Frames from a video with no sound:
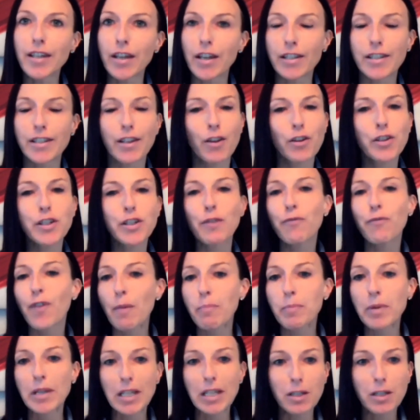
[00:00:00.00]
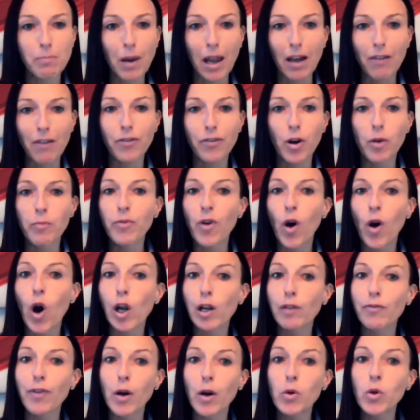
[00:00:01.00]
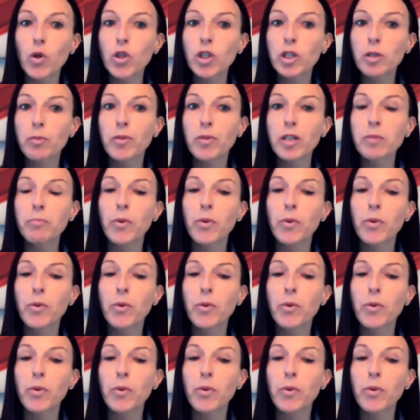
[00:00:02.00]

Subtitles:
it's a fabulous platform for all of our customers,